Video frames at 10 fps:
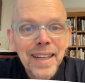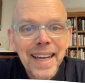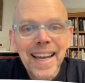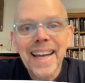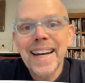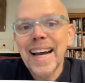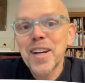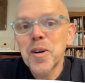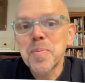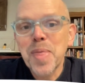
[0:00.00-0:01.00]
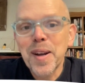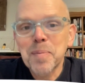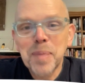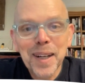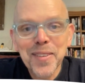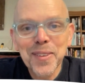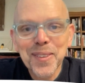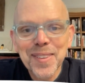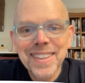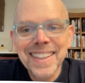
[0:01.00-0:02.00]
and I hope they're
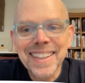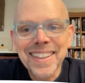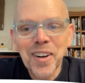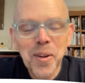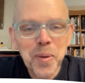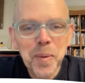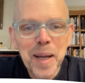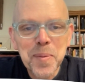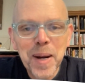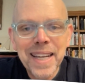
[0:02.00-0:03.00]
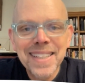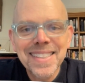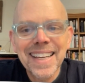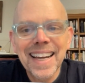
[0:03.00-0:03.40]
puzzled in all the right ways.